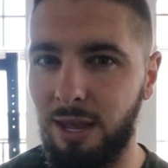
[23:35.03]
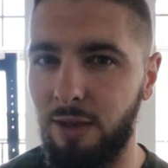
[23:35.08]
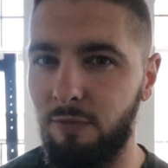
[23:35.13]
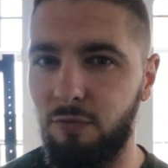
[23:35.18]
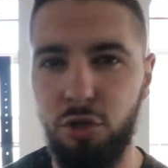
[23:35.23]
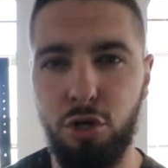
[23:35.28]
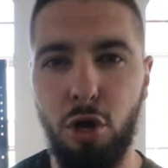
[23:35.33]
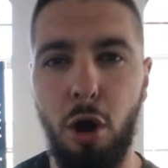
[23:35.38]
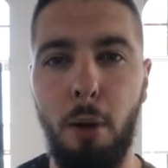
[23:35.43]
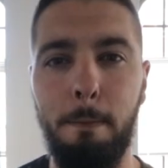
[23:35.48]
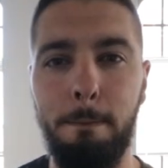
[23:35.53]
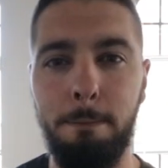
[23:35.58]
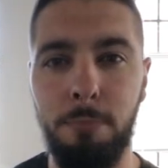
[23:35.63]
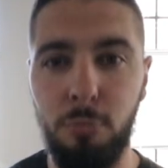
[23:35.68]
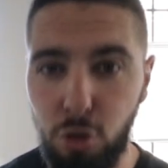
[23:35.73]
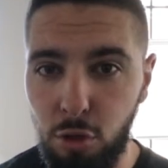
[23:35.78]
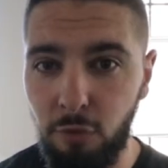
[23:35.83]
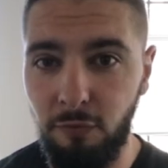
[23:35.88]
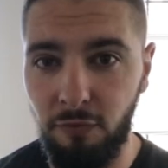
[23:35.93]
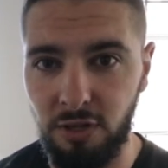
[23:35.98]
If you don't
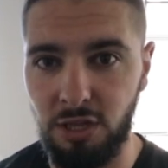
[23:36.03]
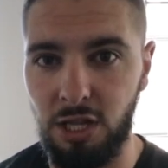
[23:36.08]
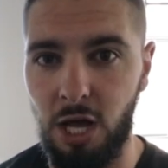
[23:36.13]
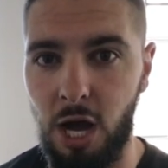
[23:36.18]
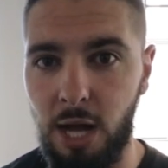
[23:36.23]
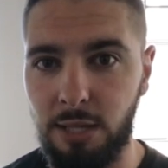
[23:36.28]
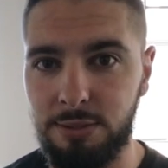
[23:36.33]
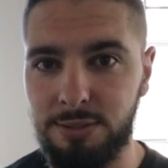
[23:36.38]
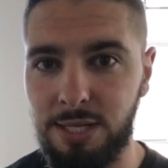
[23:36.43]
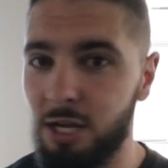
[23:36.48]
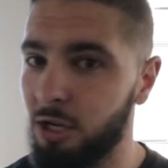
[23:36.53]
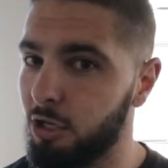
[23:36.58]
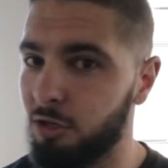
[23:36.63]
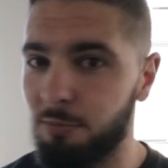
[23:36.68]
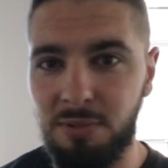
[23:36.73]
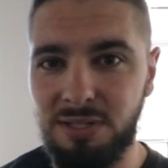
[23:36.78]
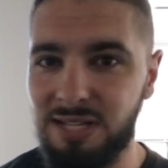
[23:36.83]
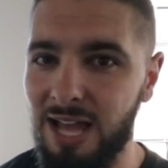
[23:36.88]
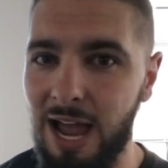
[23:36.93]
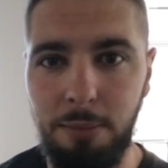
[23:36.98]
move a lot, your
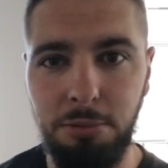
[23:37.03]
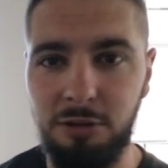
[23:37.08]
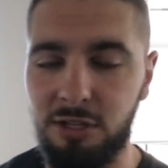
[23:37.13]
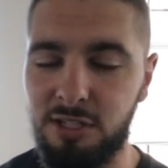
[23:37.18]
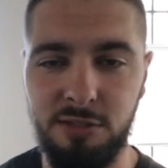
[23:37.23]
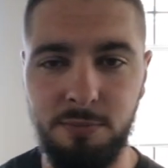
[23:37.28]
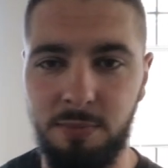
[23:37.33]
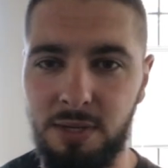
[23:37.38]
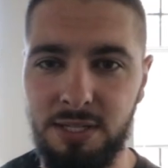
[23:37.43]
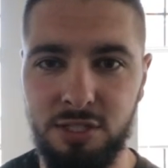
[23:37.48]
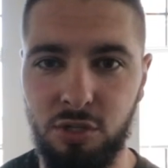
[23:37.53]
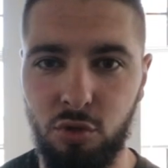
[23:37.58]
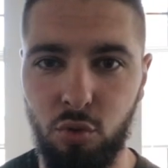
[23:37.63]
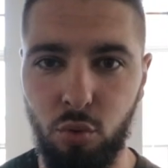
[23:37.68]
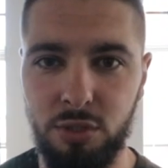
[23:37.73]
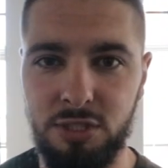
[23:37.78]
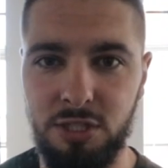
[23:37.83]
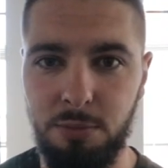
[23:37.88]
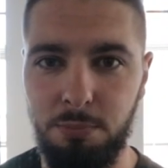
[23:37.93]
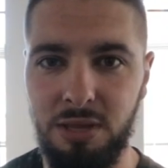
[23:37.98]
metabolism isn't
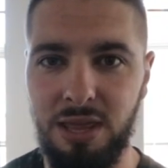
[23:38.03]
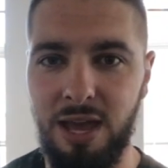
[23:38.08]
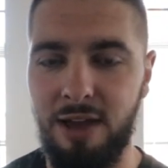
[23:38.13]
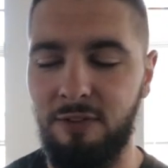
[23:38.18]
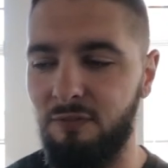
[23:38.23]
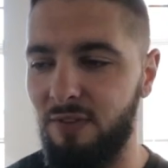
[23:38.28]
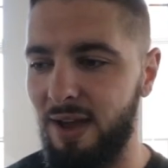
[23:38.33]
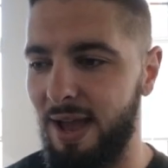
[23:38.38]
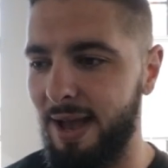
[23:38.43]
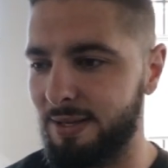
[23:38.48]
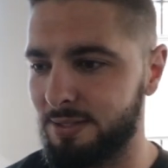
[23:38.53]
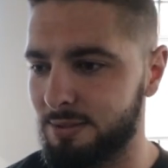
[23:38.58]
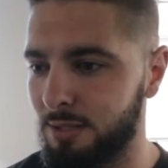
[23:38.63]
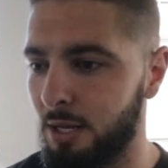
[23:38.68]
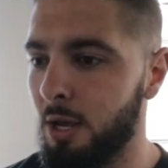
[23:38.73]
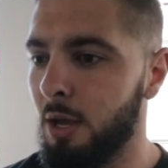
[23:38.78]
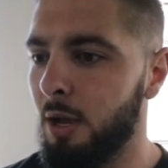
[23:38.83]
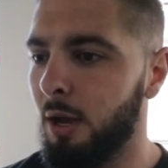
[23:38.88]
going to be that fast.